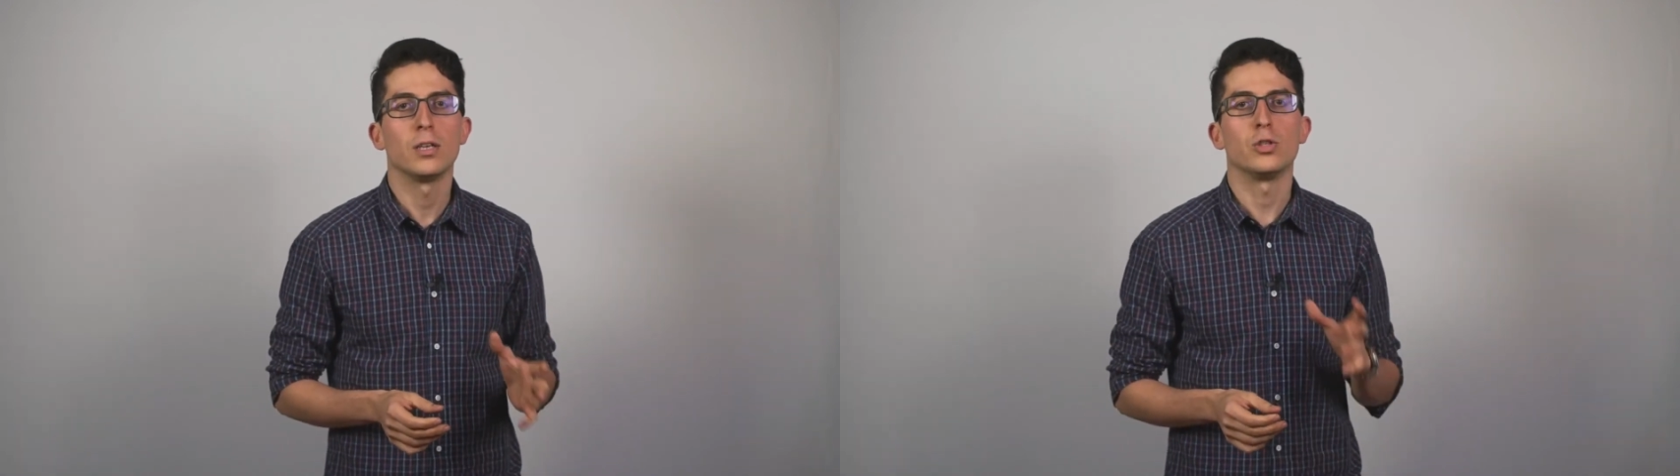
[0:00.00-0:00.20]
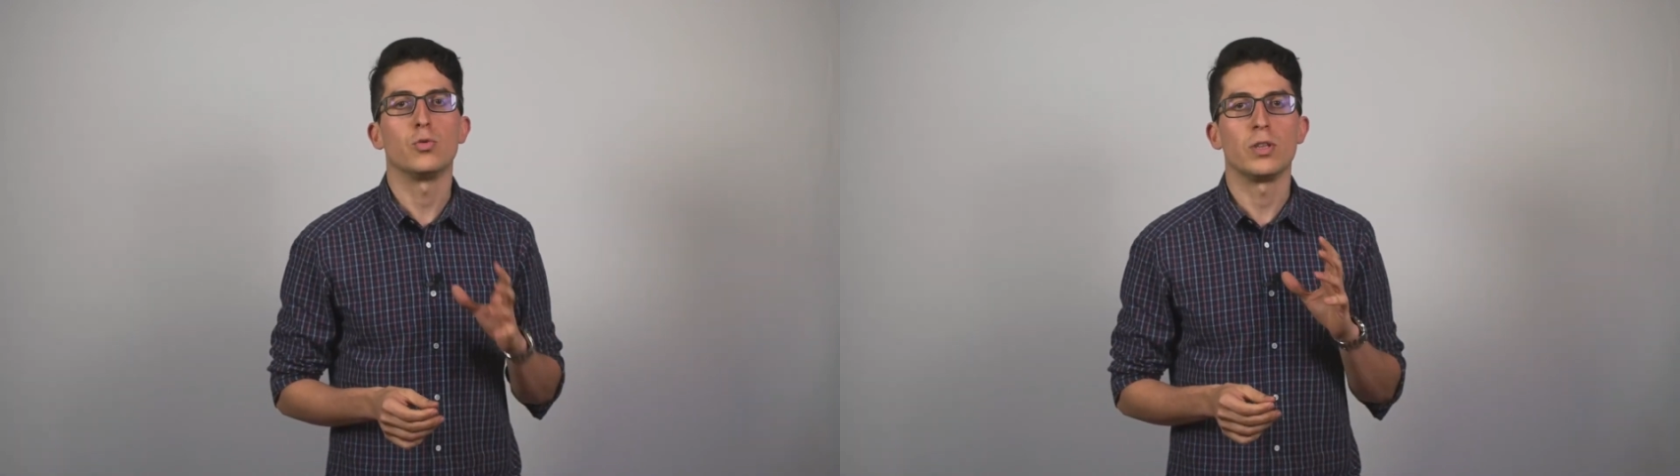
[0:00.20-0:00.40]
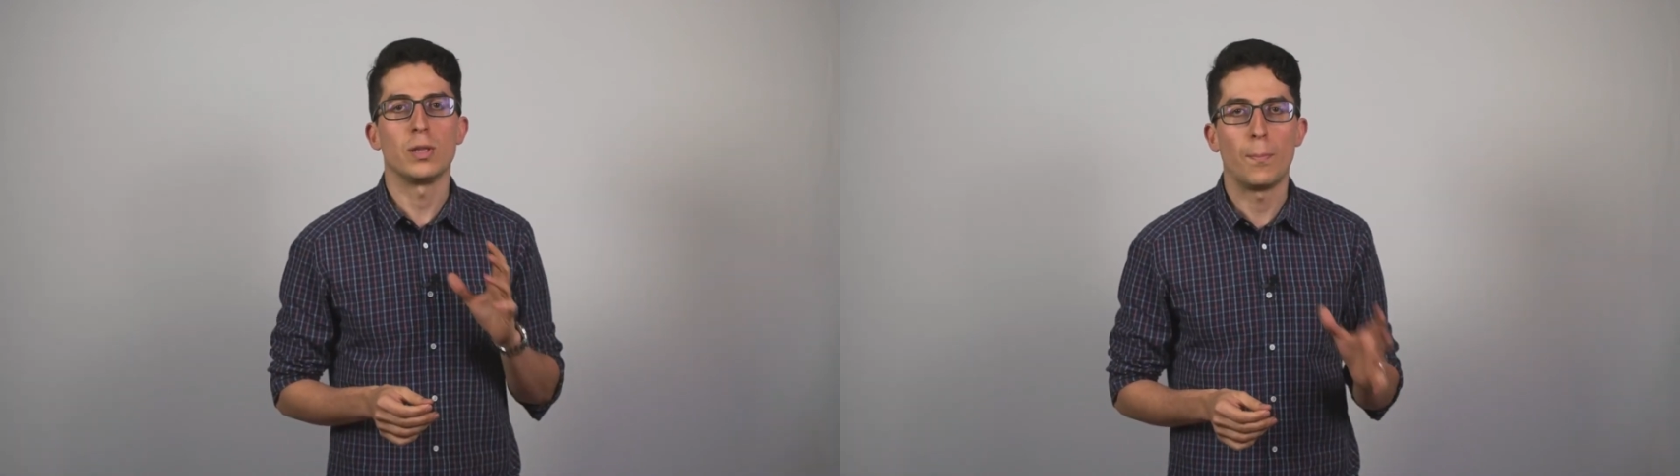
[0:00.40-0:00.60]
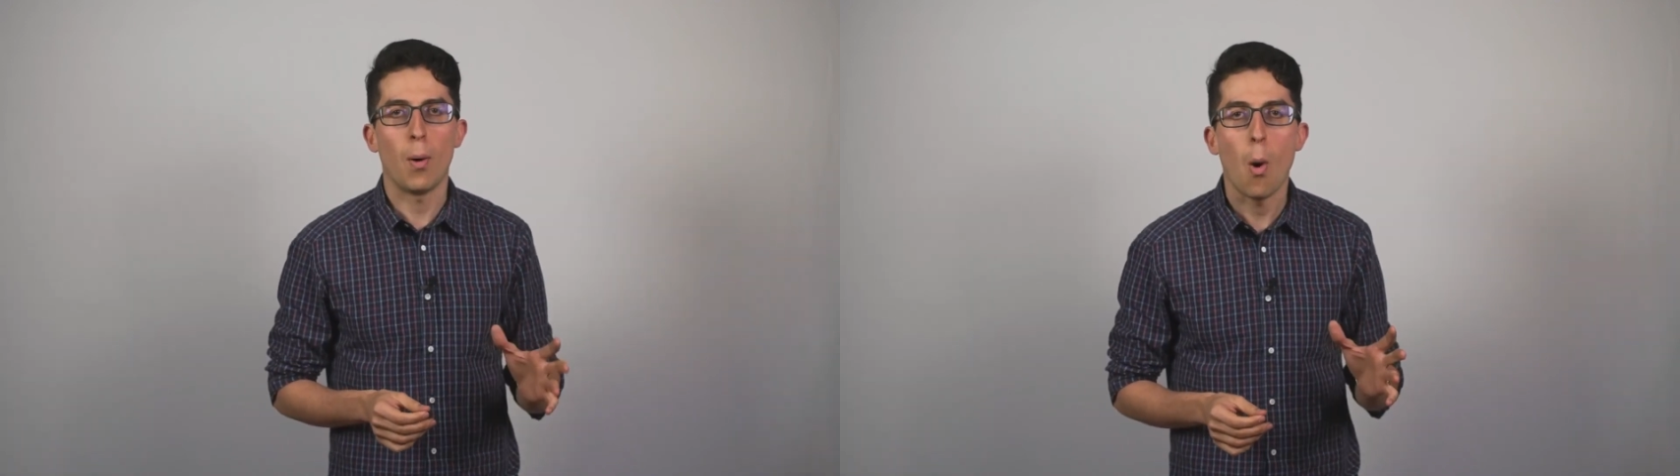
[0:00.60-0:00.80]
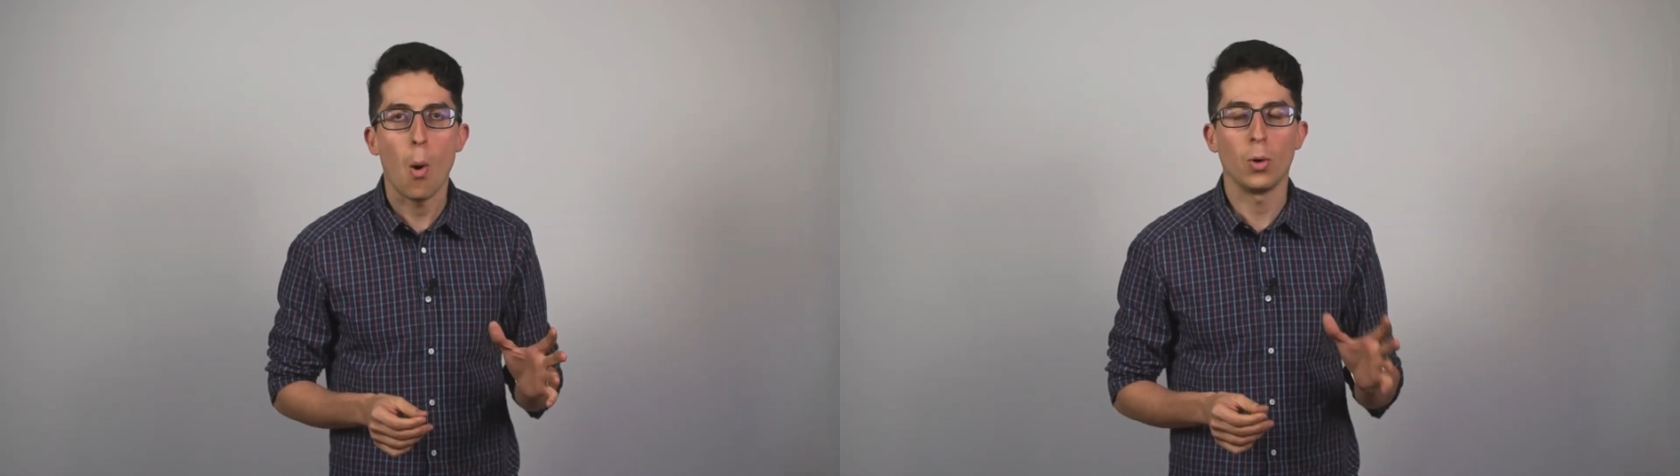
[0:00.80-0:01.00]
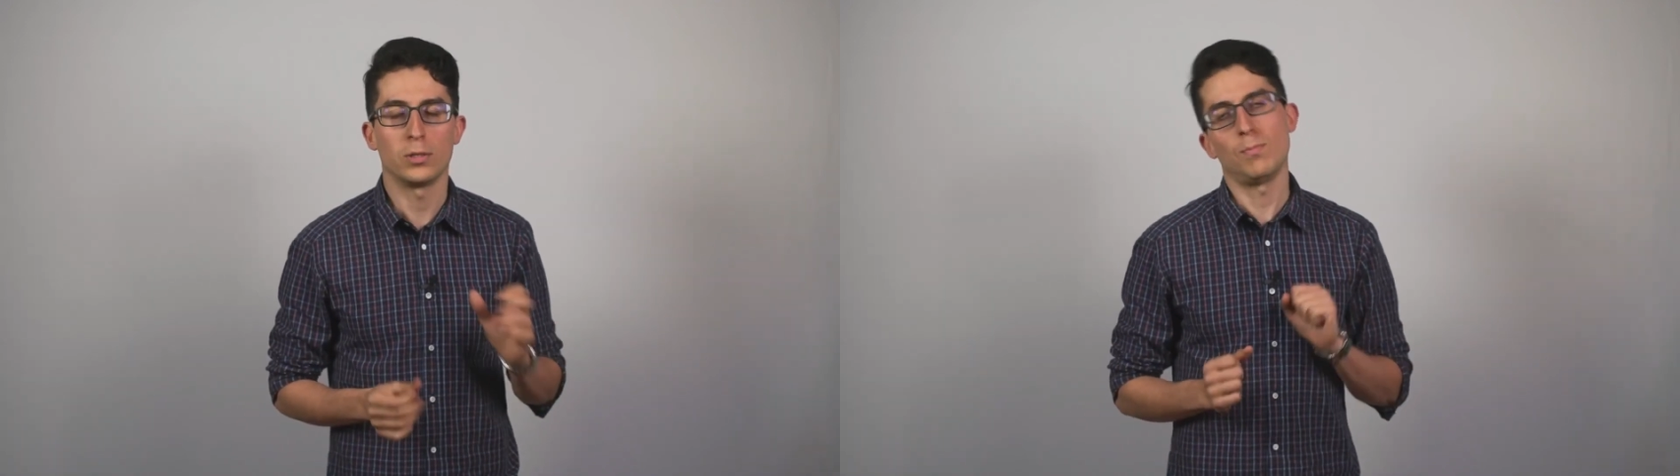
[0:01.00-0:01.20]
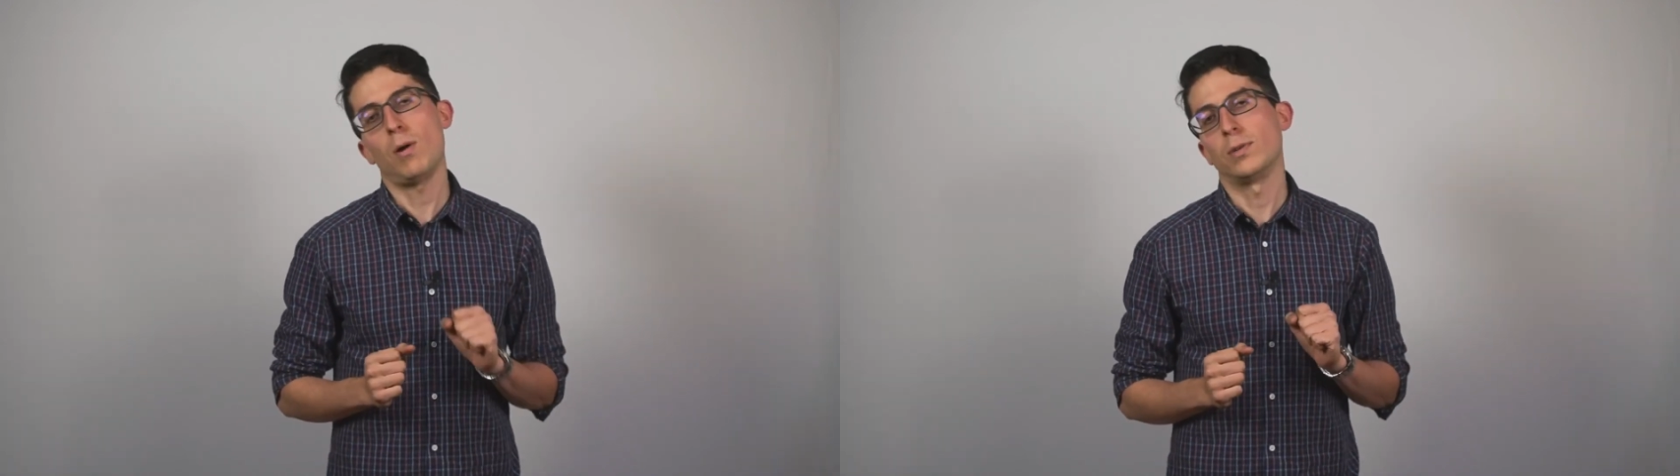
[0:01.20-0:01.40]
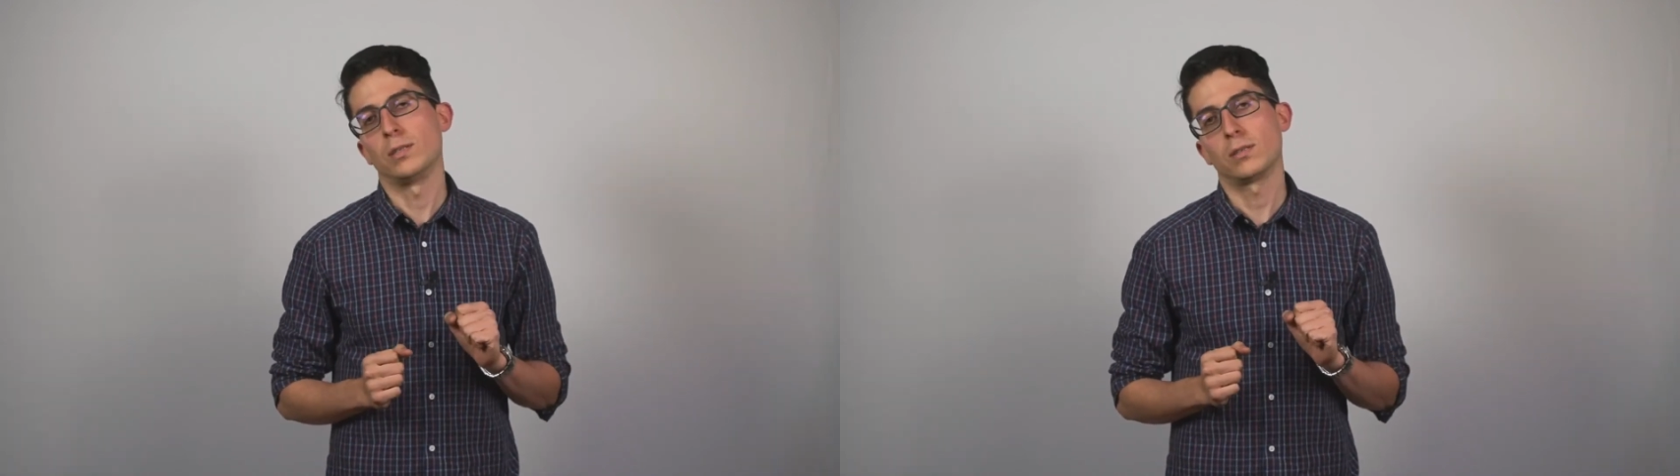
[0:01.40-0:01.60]
during the pause
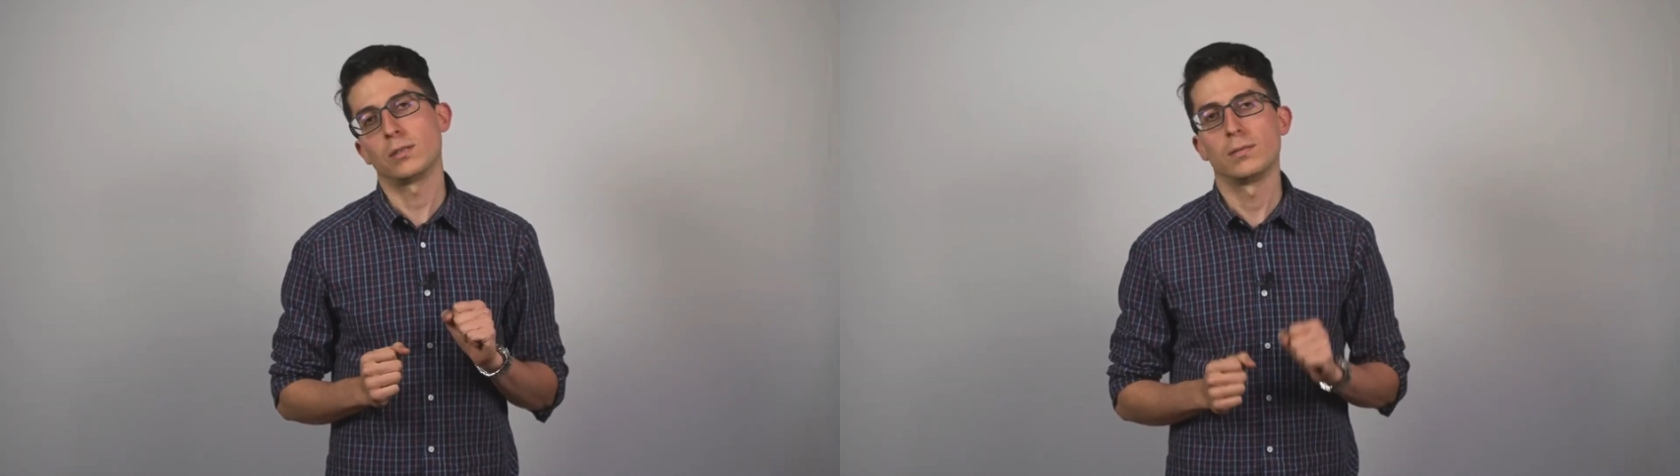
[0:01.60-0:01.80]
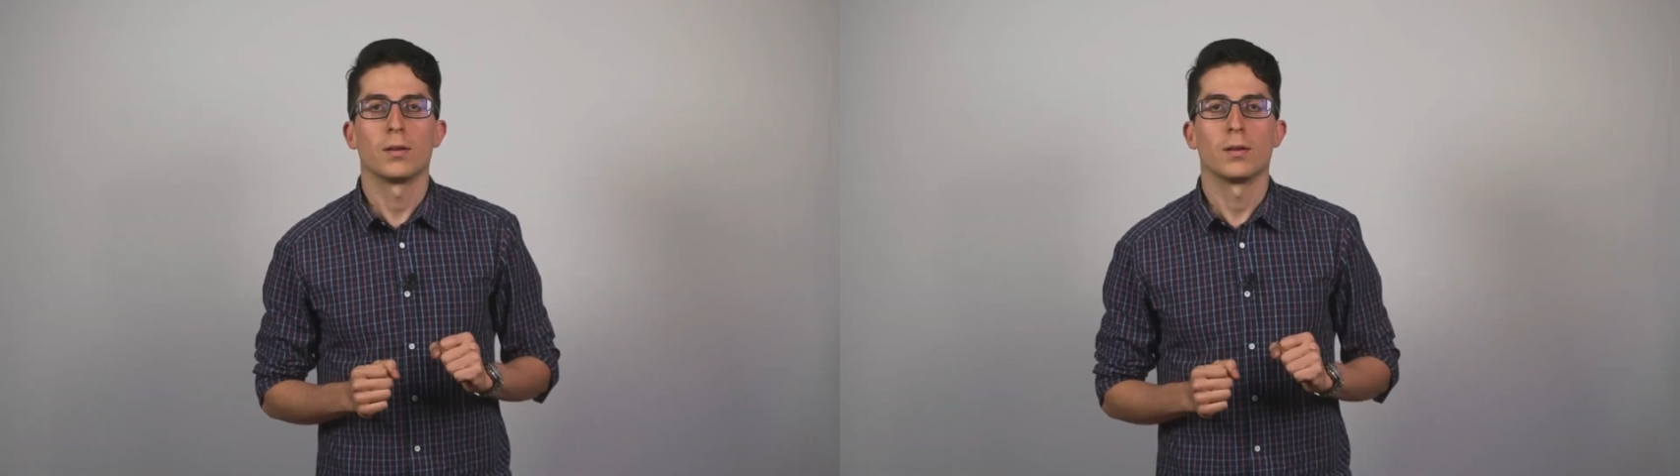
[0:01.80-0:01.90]
moments.